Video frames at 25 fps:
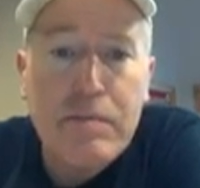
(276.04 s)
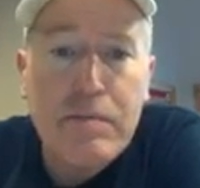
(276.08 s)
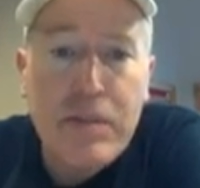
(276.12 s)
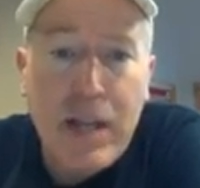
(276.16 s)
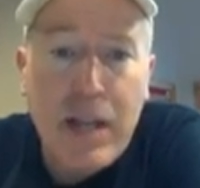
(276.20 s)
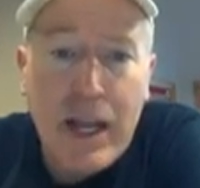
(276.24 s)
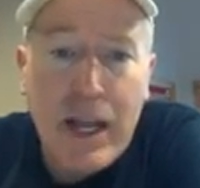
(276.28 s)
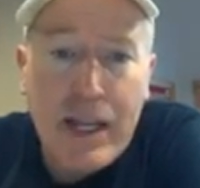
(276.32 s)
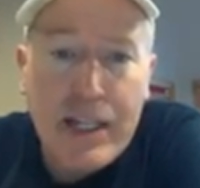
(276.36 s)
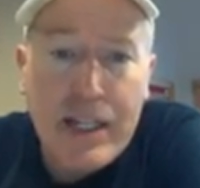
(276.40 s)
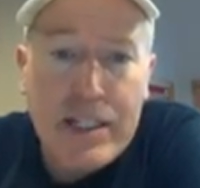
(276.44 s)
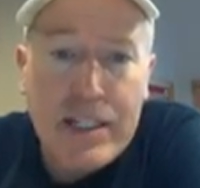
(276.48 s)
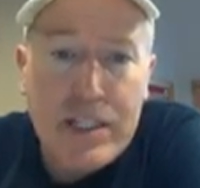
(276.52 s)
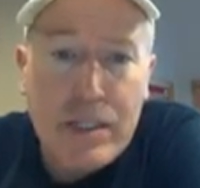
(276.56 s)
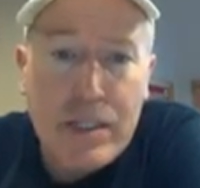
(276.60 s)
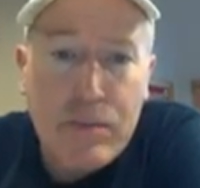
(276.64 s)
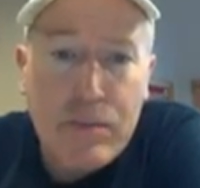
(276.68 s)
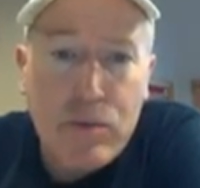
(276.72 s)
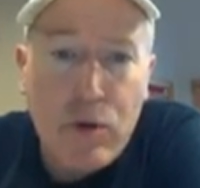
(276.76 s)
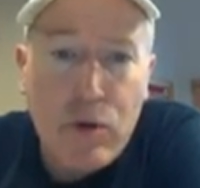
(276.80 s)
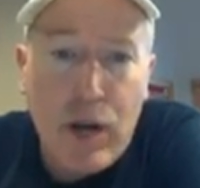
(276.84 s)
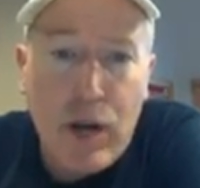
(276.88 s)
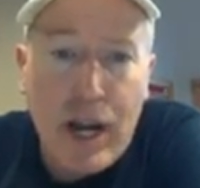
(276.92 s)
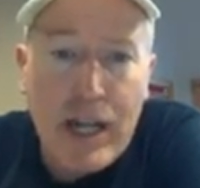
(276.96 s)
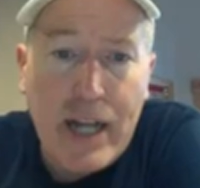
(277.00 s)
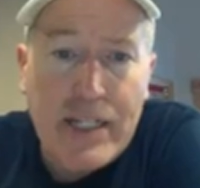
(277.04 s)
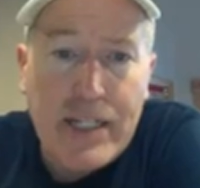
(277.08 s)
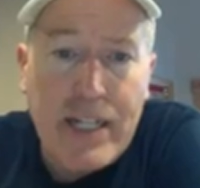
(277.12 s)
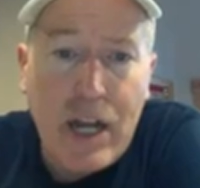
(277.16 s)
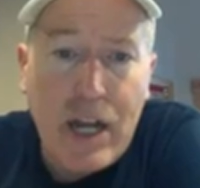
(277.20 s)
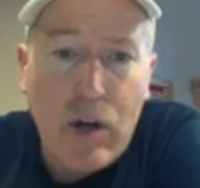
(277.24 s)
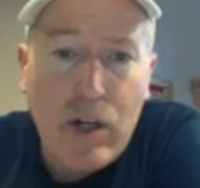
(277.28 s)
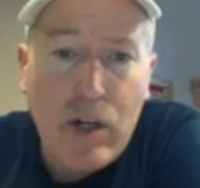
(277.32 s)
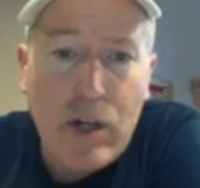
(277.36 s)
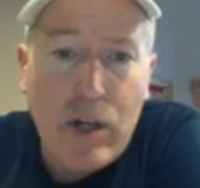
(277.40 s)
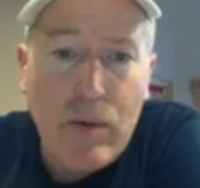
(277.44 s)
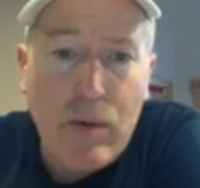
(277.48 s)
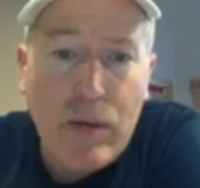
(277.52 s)
I can subtract
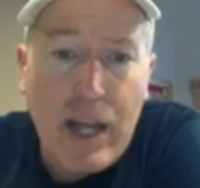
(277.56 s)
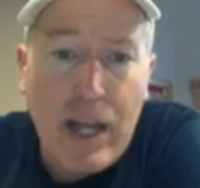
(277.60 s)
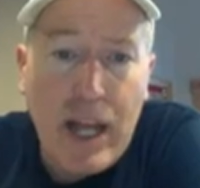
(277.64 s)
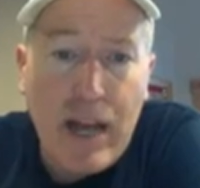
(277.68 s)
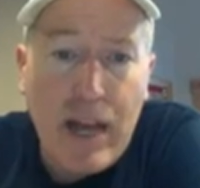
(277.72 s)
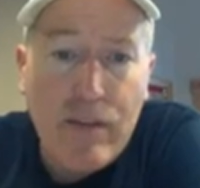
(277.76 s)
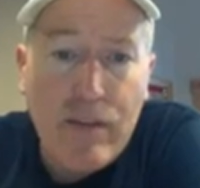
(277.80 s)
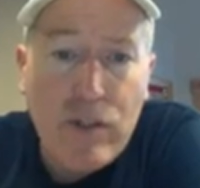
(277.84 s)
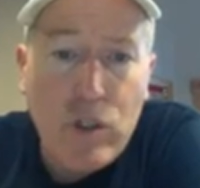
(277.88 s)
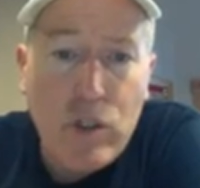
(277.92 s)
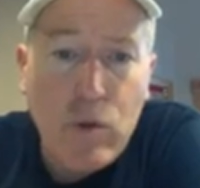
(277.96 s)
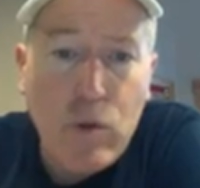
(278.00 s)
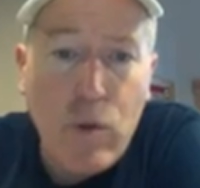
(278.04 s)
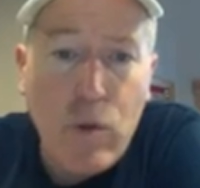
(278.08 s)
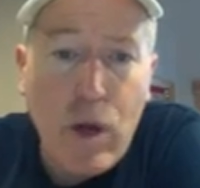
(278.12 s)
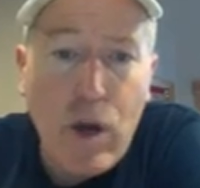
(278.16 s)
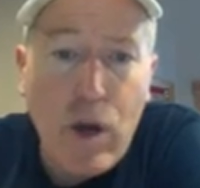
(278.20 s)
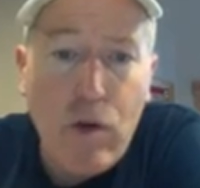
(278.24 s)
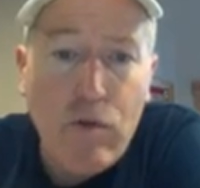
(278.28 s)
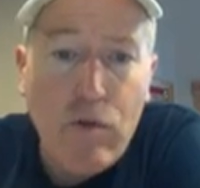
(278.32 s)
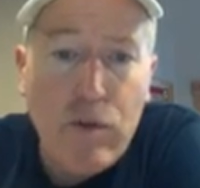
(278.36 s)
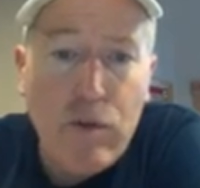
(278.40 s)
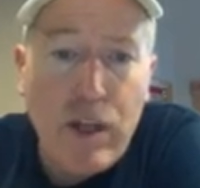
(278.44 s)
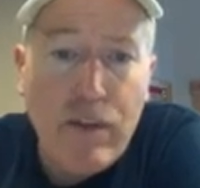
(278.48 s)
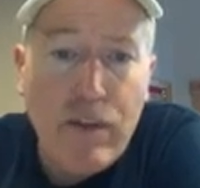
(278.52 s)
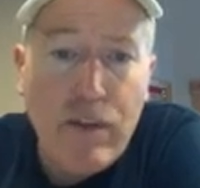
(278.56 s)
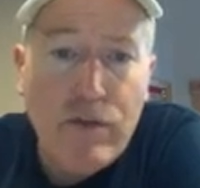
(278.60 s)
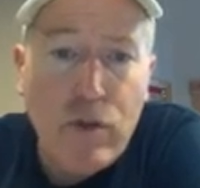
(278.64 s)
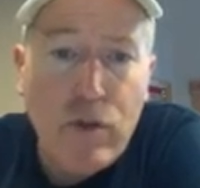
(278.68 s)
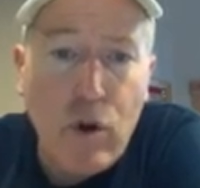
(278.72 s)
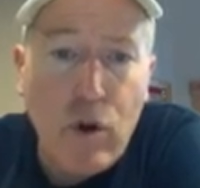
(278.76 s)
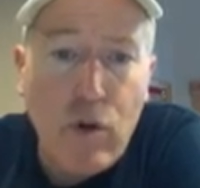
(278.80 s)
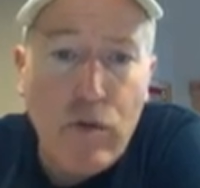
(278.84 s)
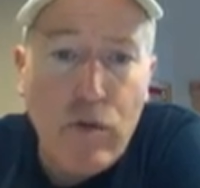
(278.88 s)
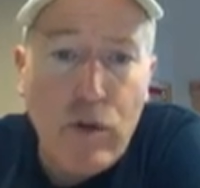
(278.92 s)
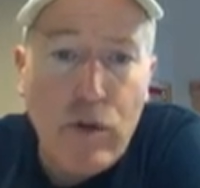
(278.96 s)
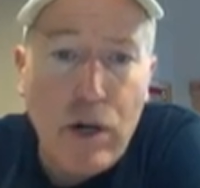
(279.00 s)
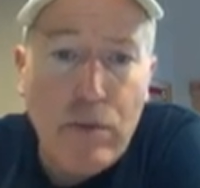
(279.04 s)
out. I would have 12 left
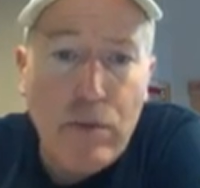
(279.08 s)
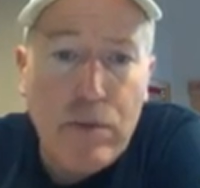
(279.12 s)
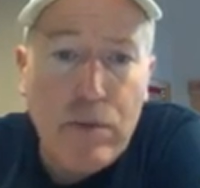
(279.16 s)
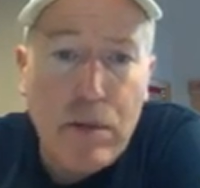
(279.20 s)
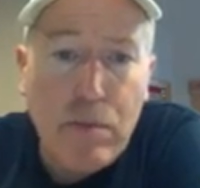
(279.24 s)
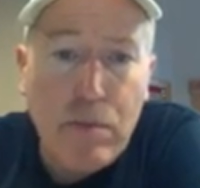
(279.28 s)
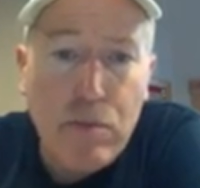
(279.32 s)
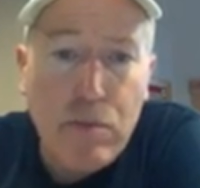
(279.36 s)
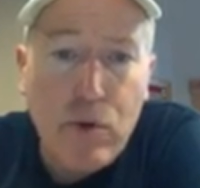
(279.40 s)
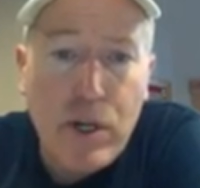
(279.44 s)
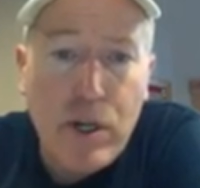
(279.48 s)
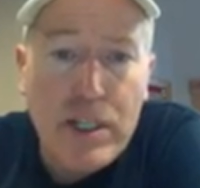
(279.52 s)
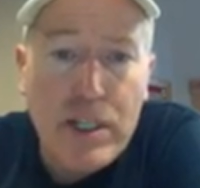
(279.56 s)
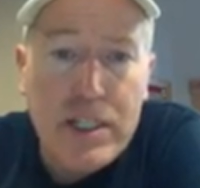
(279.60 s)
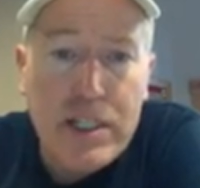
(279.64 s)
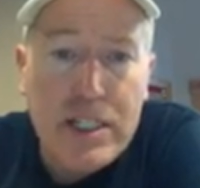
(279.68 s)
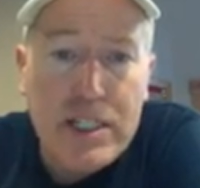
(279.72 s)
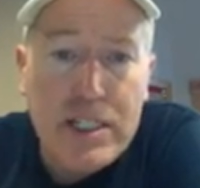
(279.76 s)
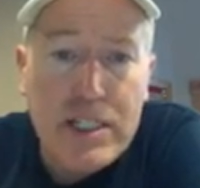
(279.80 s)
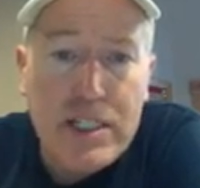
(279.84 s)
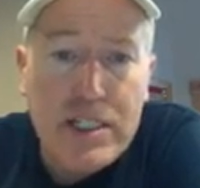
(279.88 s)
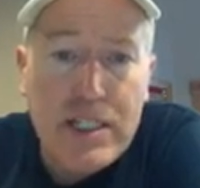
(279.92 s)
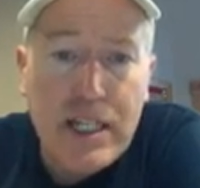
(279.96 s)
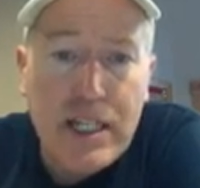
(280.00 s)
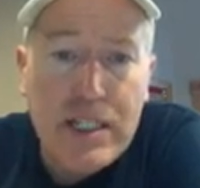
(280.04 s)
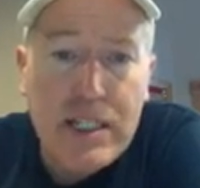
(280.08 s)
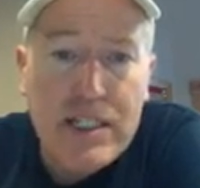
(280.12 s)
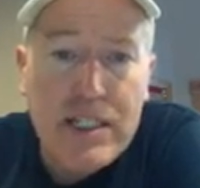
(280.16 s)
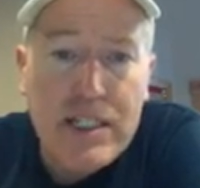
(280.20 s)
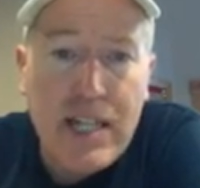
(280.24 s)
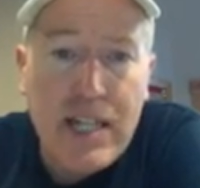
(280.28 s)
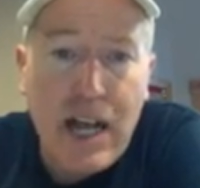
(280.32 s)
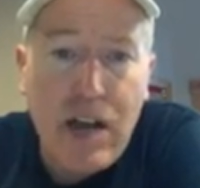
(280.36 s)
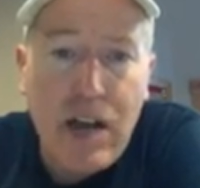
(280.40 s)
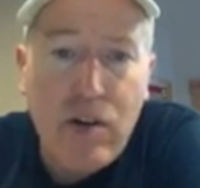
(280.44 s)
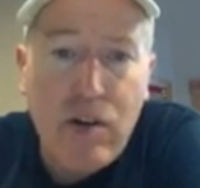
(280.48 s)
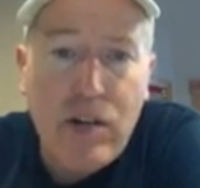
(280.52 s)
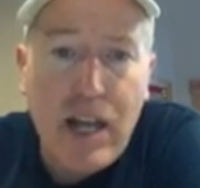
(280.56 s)
over. I'm going to bring the 6
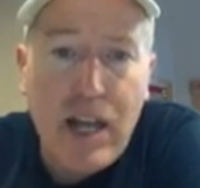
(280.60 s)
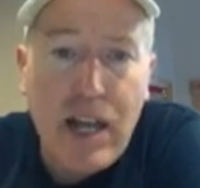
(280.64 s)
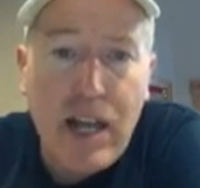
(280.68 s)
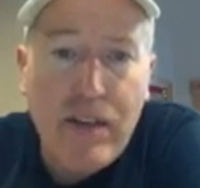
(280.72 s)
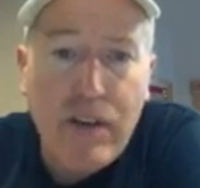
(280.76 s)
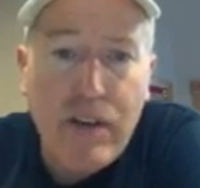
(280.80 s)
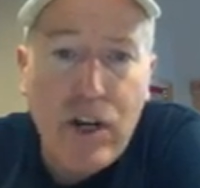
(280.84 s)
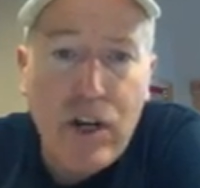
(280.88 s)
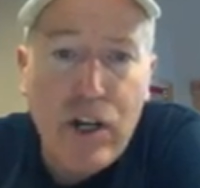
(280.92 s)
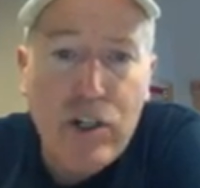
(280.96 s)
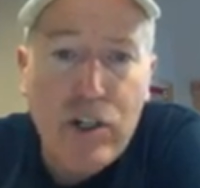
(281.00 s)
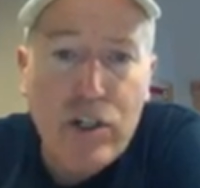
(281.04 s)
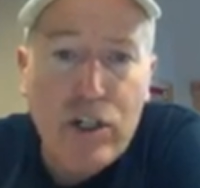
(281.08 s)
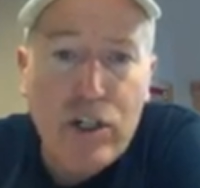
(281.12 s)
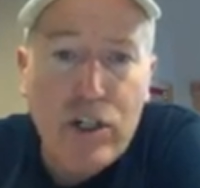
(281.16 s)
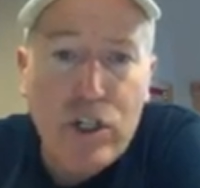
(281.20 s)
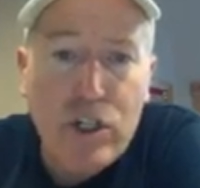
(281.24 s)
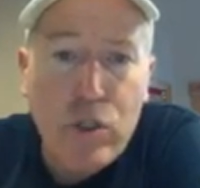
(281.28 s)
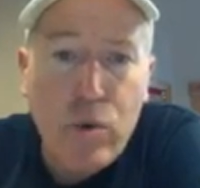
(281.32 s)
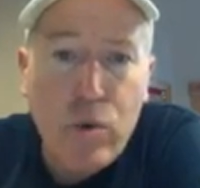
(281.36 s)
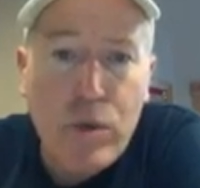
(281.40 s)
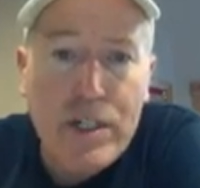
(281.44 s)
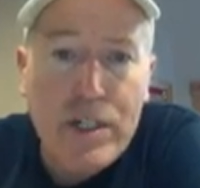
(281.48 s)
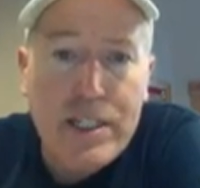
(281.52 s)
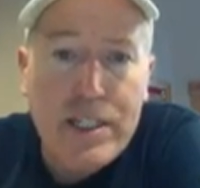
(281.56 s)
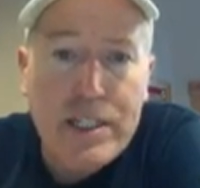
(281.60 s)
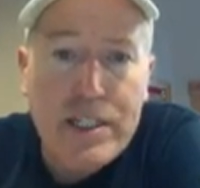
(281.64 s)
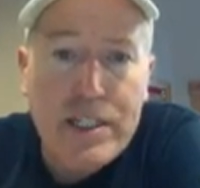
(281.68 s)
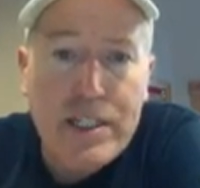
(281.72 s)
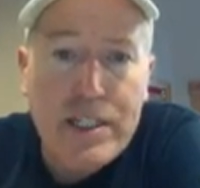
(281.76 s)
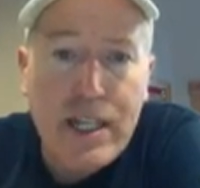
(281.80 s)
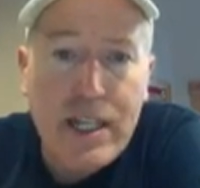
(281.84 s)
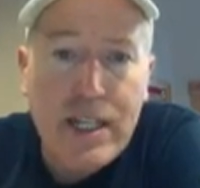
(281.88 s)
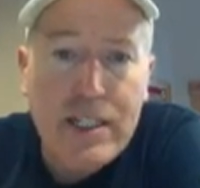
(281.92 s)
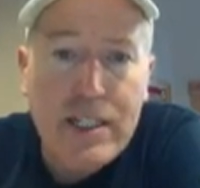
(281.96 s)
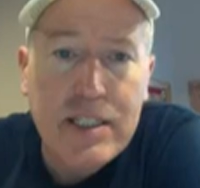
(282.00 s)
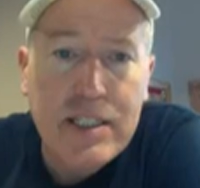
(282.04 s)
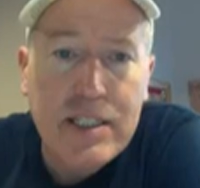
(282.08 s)
down. I have
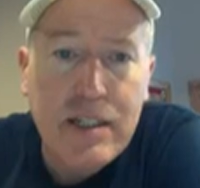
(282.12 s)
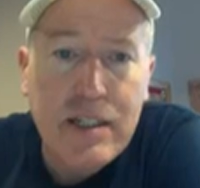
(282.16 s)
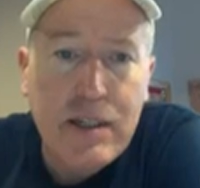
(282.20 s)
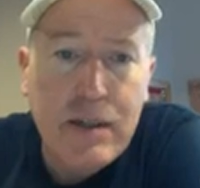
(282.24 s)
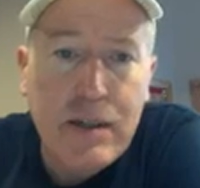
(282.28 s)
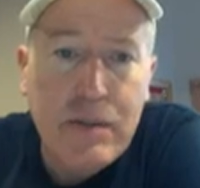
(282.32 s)
126.